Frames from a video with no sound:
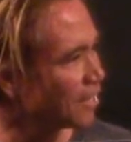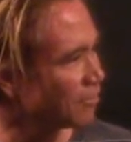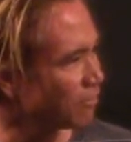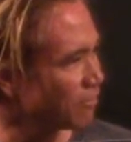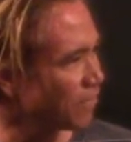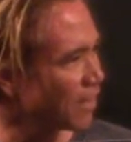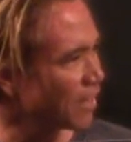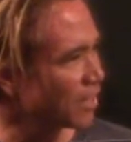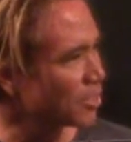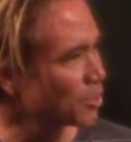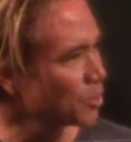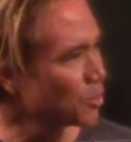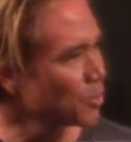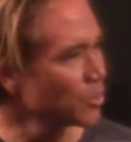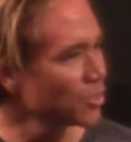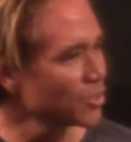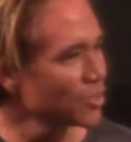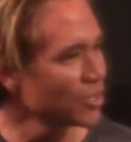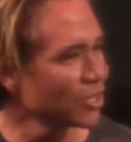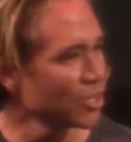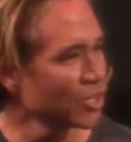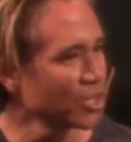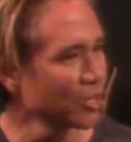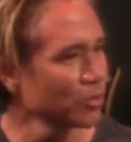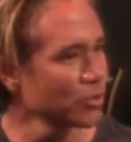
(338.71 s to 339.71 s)
in fact, it was
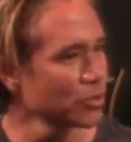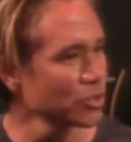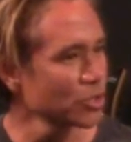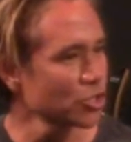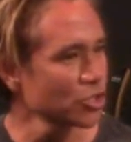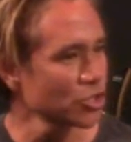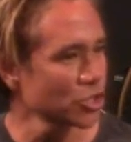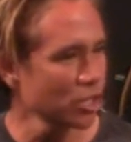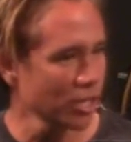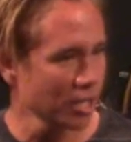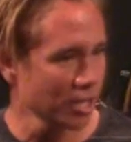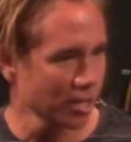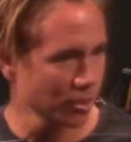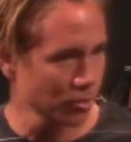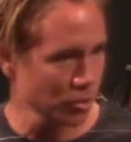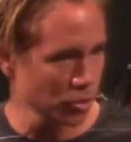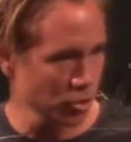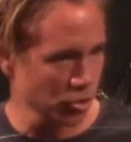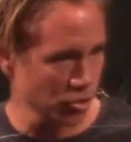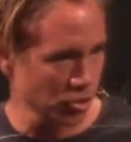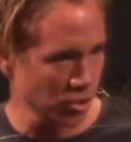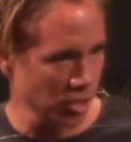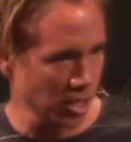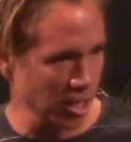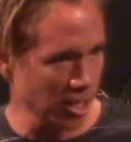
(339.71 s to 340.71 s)
a, it was a, it was a
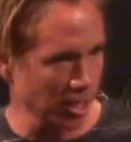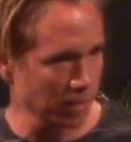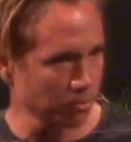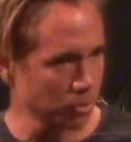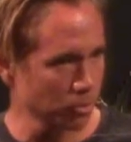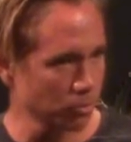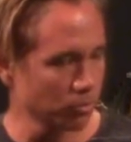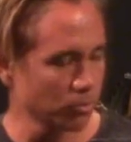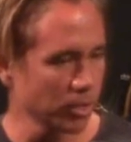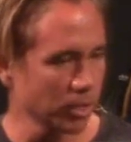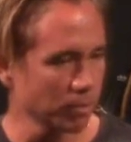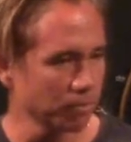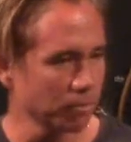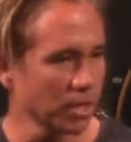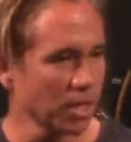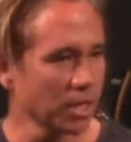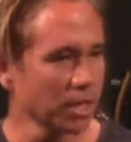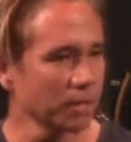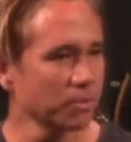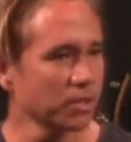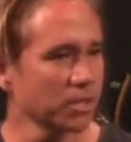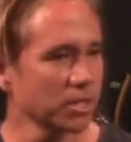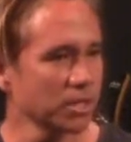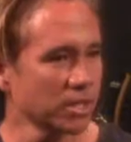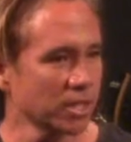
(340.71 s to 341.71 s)
scam to bring
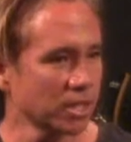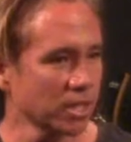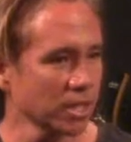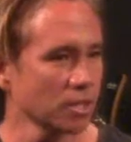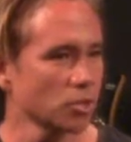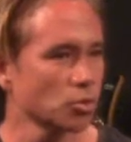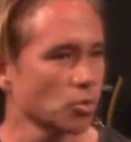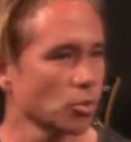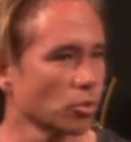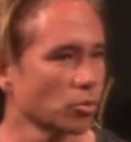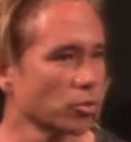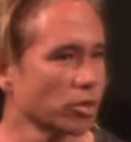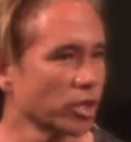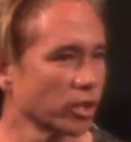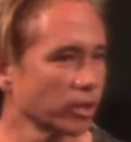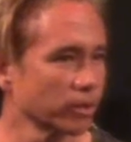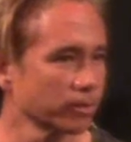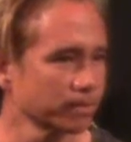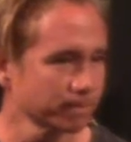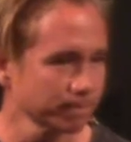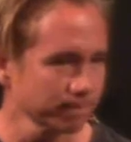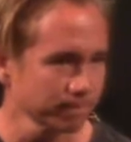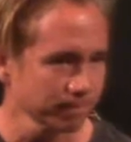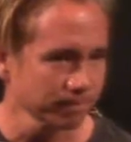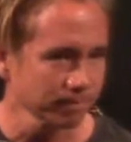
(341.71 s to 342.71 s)
money, but the kids were real.
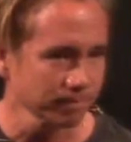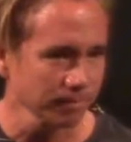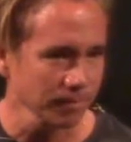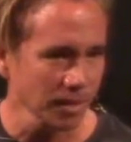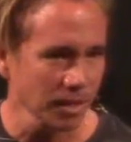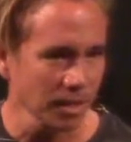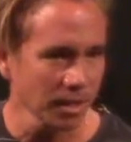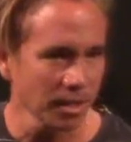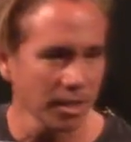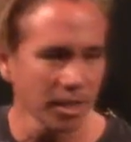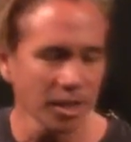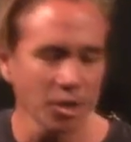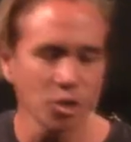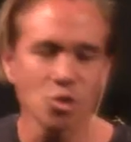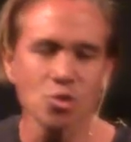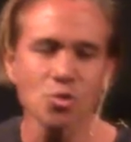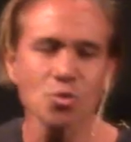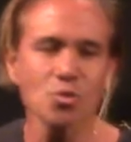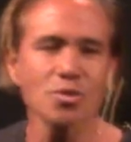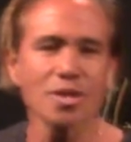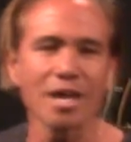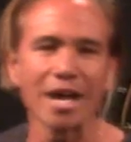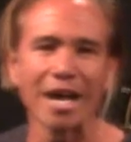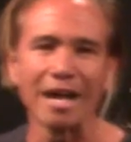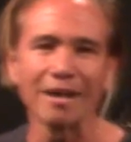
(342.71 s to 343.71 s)
And I
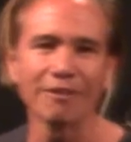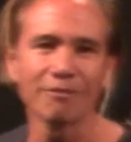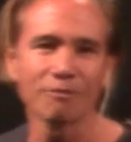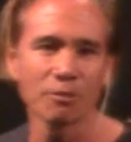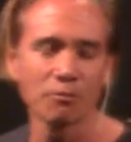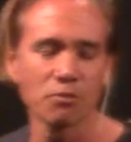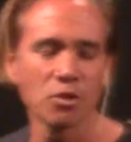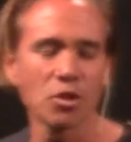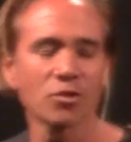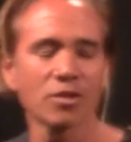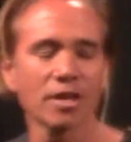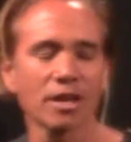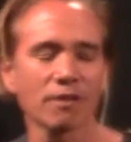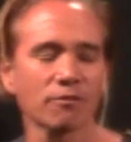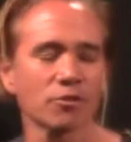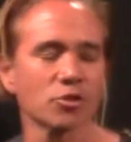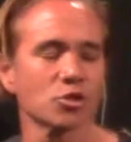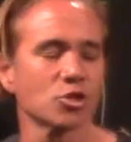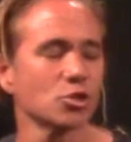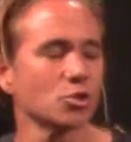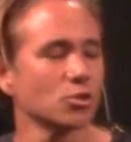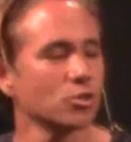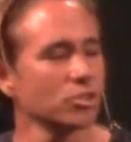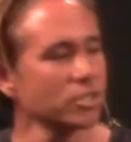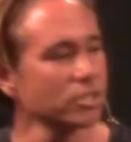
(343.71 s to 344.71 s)
knew that. I've known that for
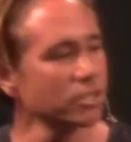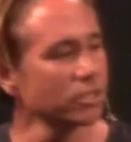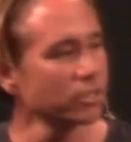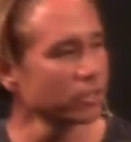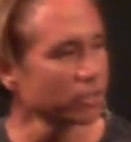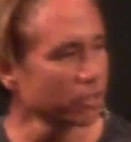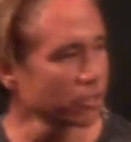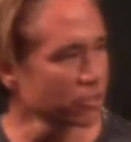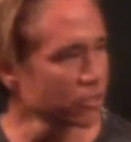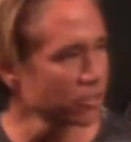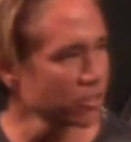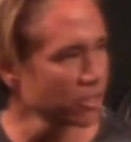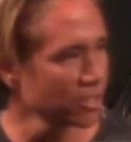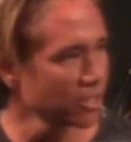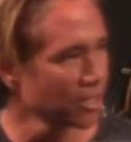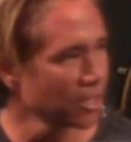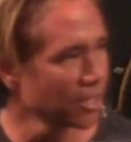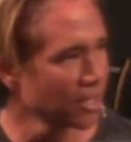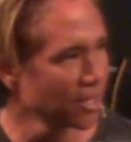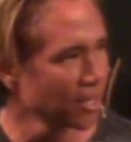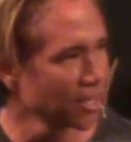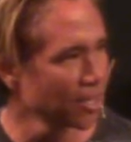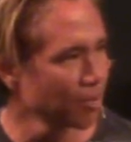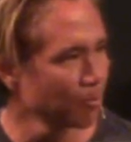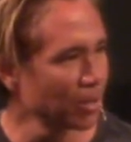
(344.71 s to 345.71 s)
two years,
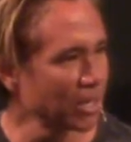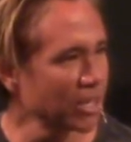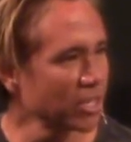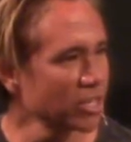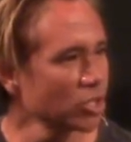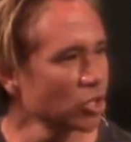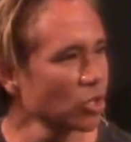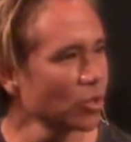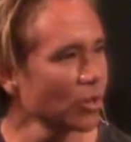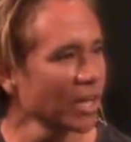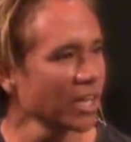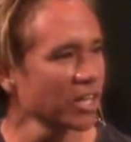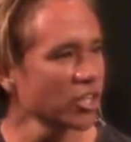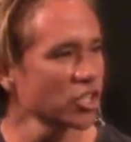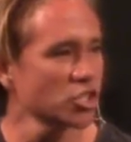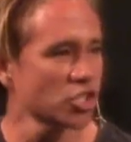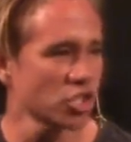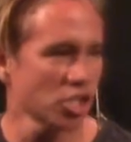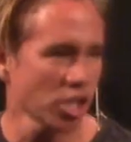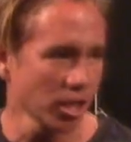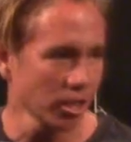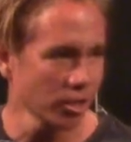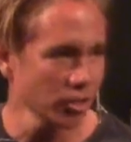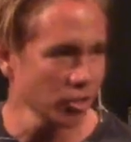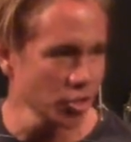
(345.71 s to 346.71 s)
but I didn't know how to
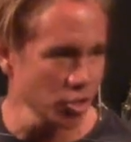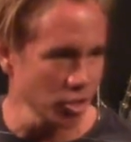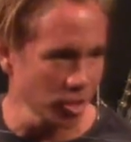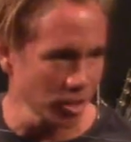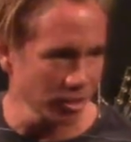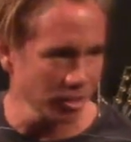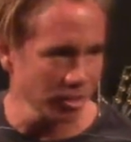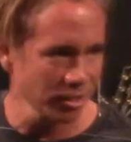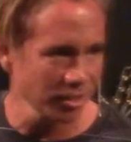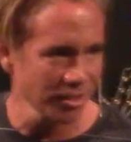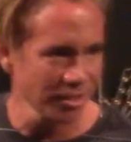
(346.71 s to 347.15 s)
change it